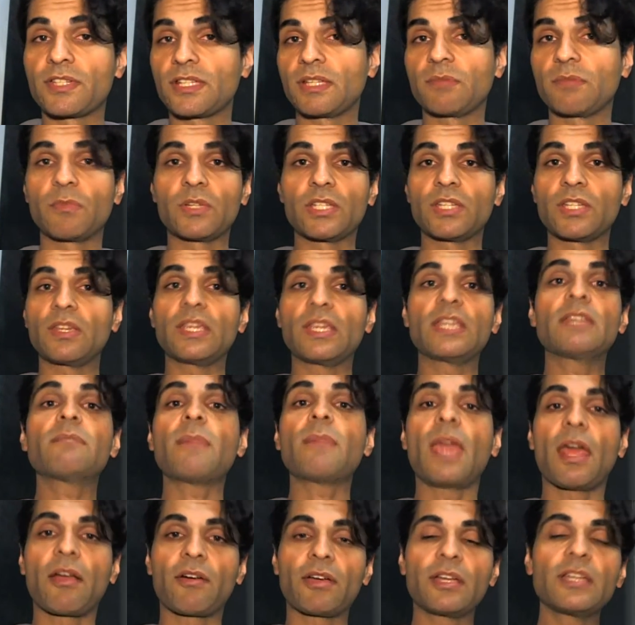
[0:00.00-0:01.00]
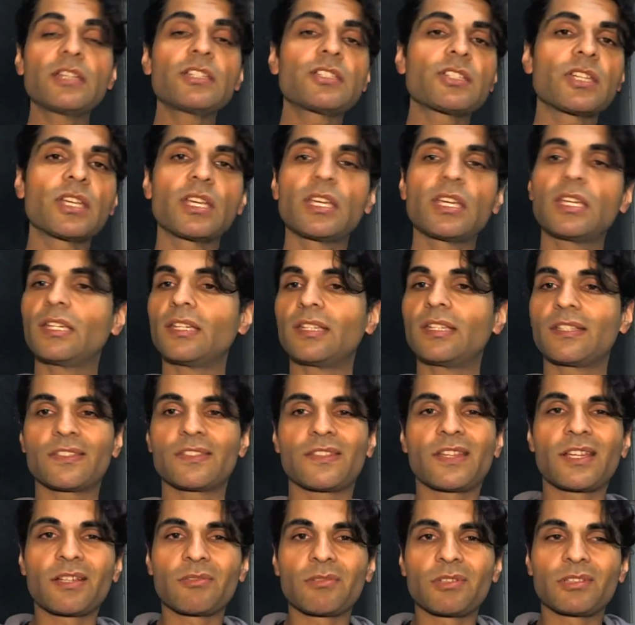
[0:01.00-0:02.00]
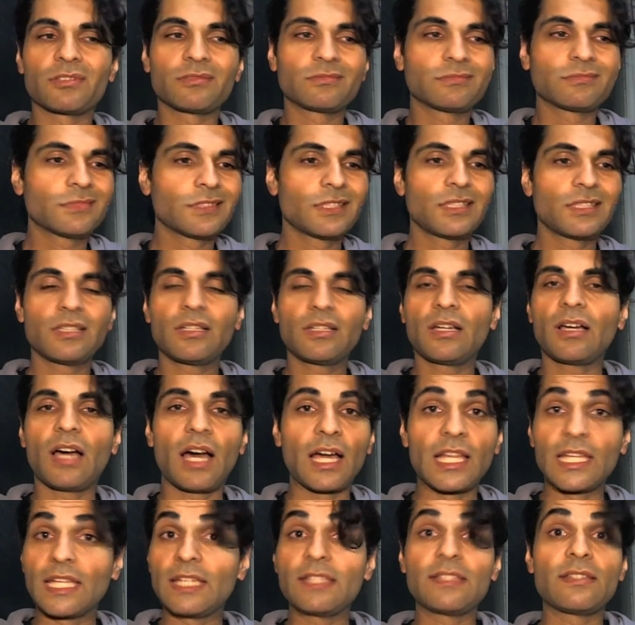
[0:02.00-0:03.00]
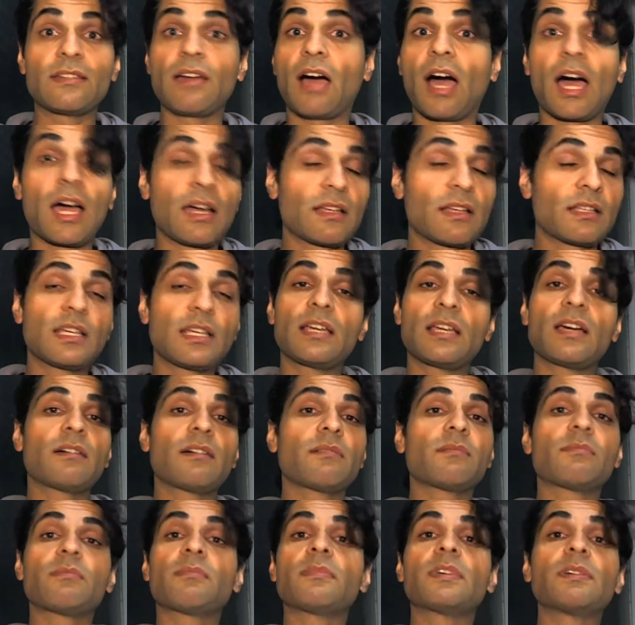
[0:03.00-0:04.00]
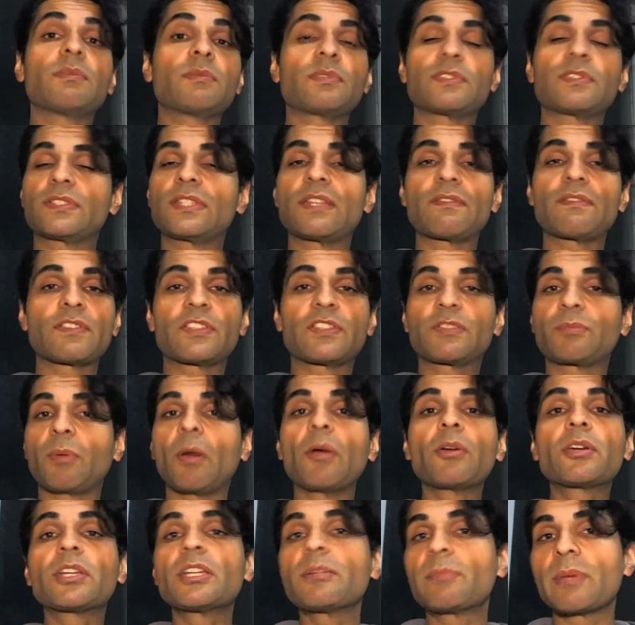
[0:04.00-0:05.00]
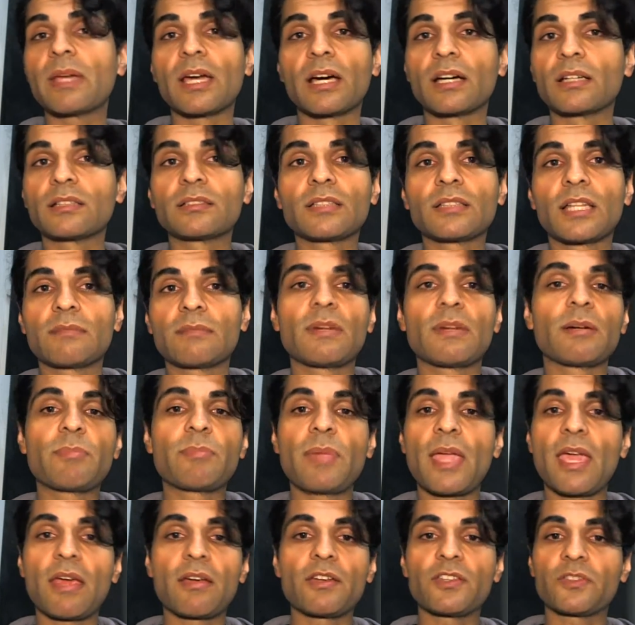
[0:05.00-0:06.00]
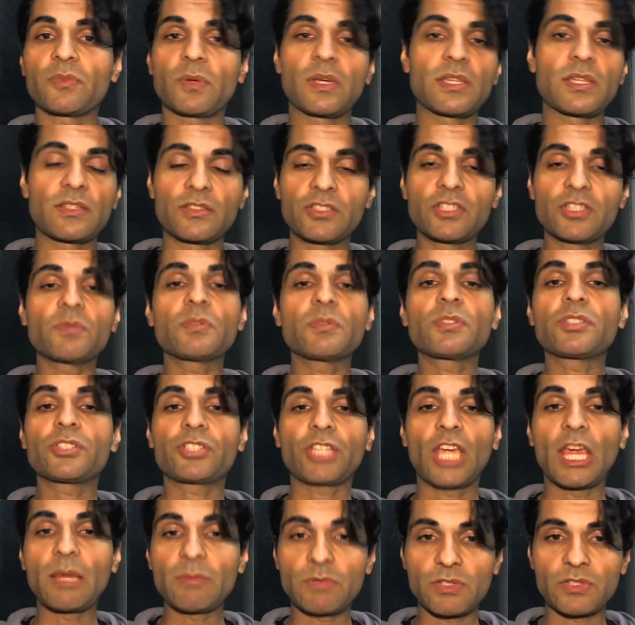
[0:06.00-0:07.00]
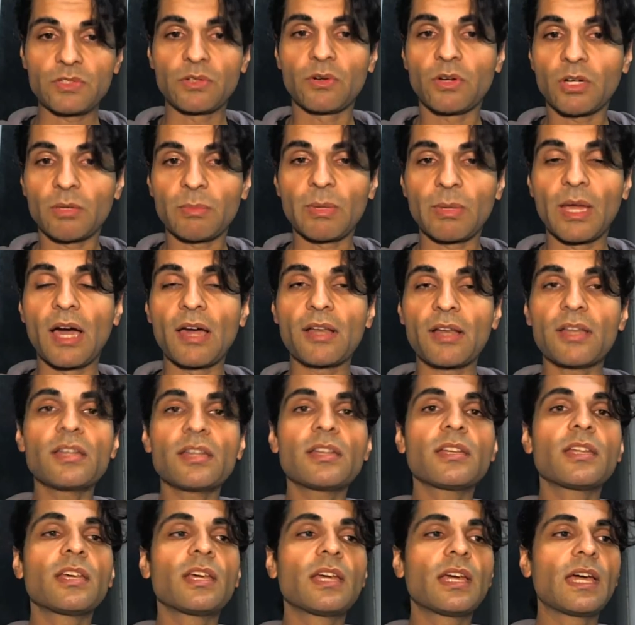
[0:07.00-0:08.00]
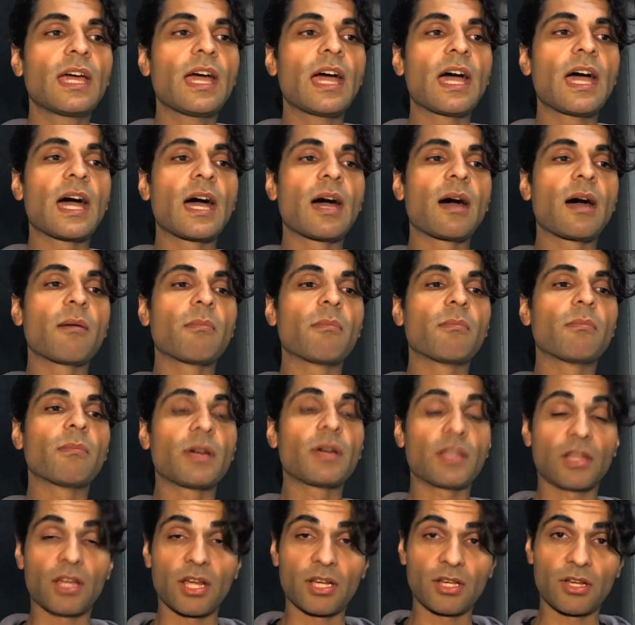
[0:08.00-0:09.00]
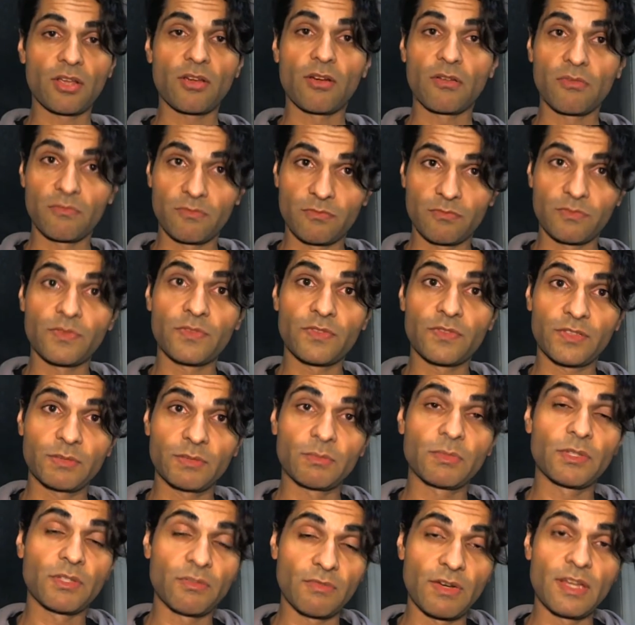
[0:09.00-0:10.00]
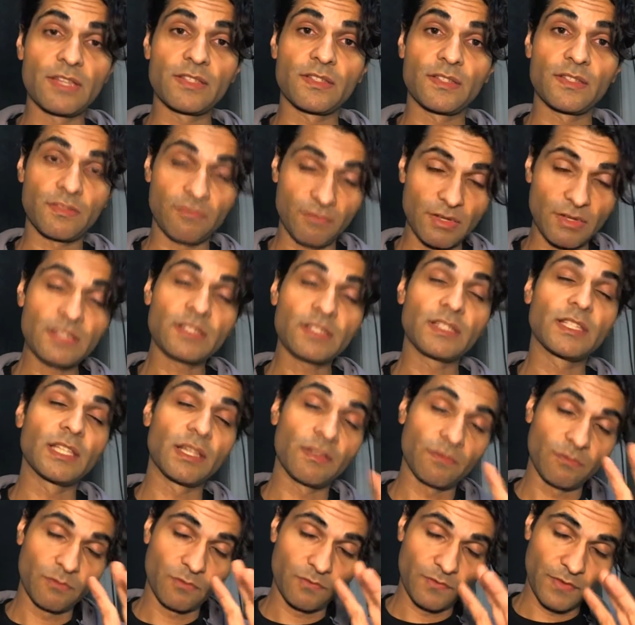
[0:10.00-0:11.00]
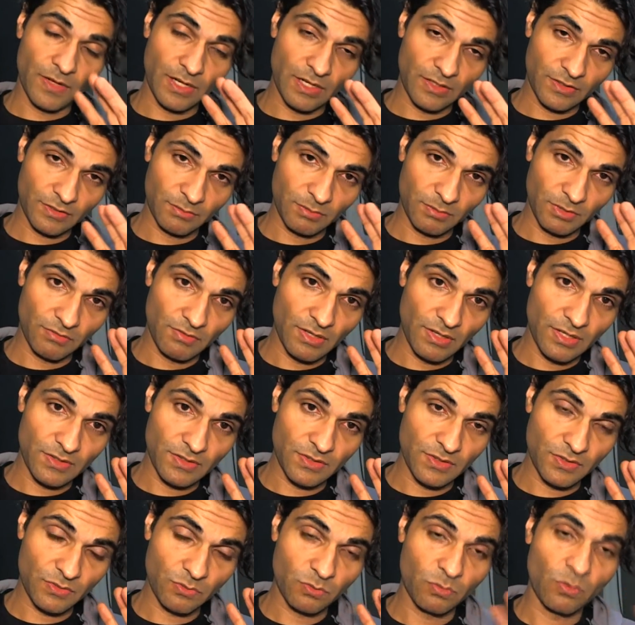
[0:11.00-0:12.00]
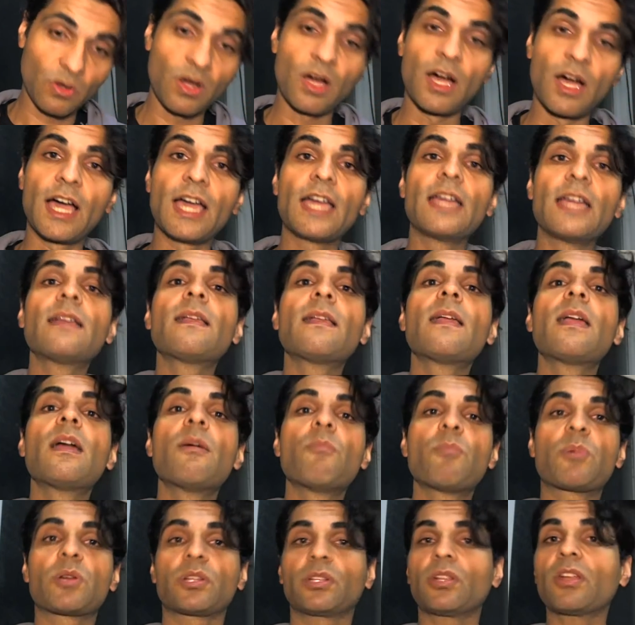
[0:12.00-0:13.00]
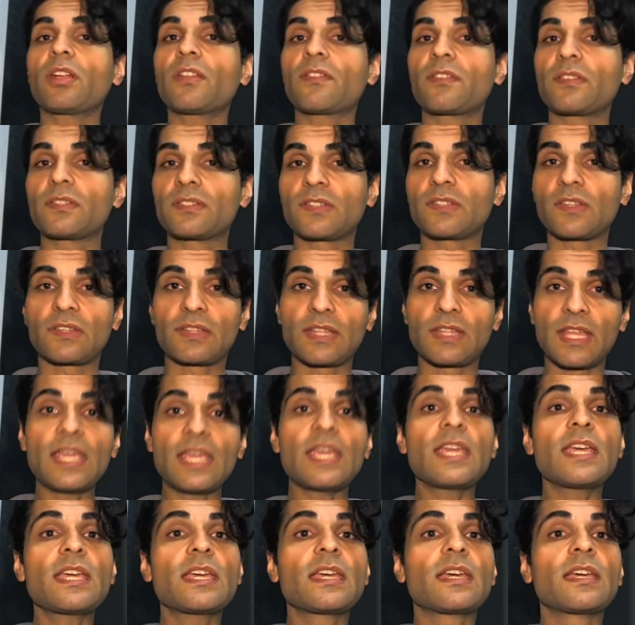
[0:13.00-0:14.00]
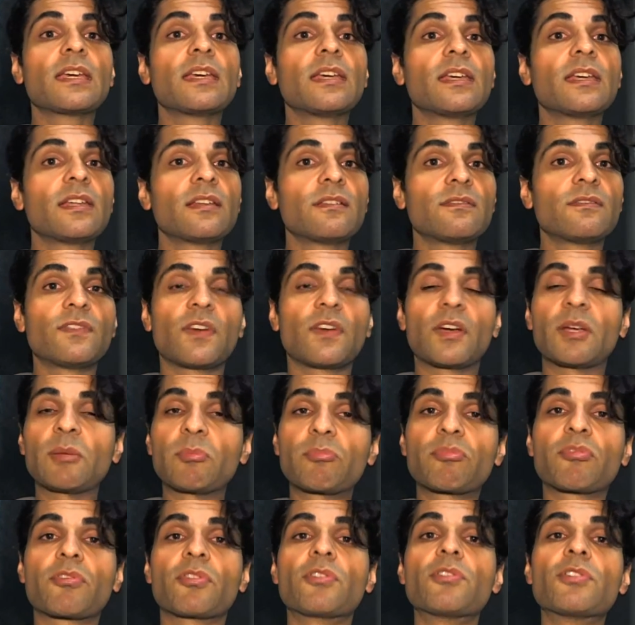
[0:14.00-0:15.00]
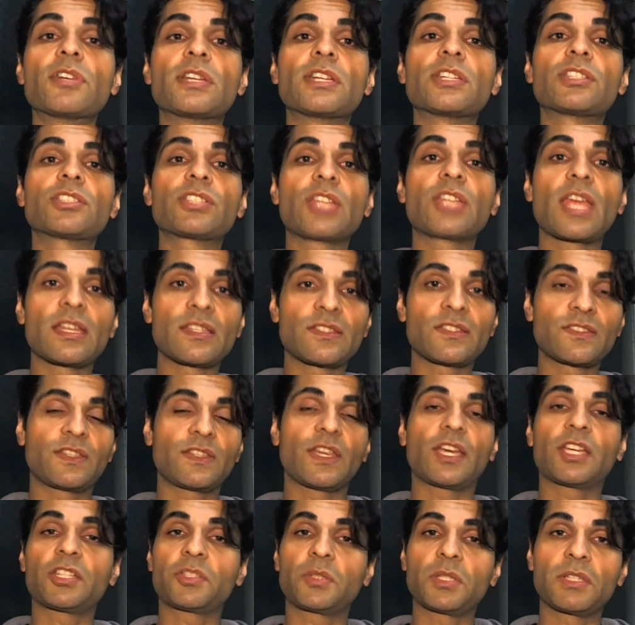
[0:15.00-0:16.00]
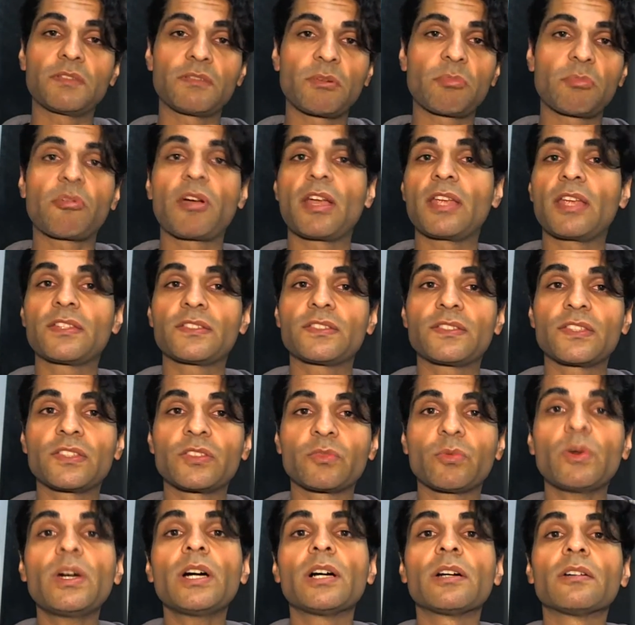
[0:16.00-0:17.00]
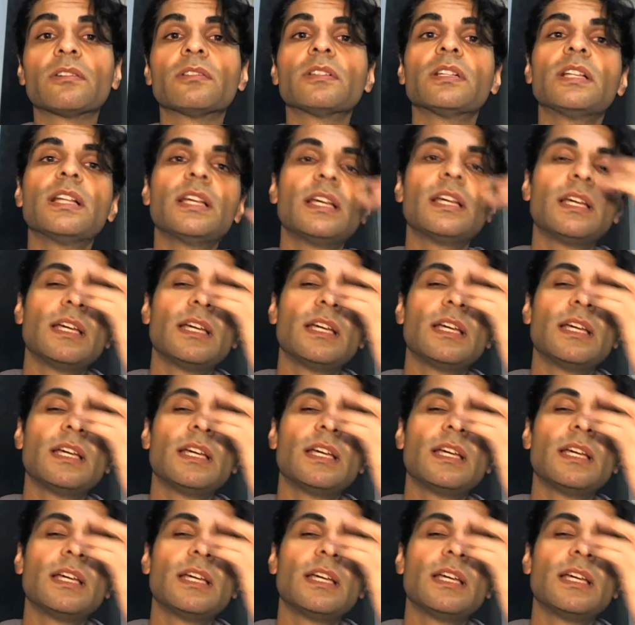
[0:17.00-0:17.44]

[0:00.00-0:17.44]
And then when you're in marriage, it's like, well, it was never spoken about. Like, my parents were either too ashamed to talk about it, and I know with some of the reasons, recently I've found out some of the reasons why, but a lot of it is that they're very prudish and sexually repressed as well.